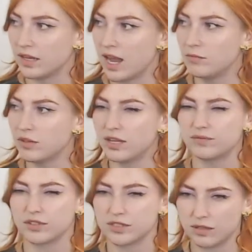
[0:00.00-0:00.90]
I'm looking
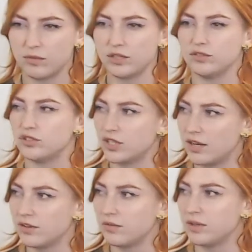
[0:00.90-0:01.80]
for someone who's
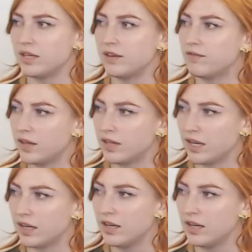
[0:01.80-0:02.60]
genuinely feeling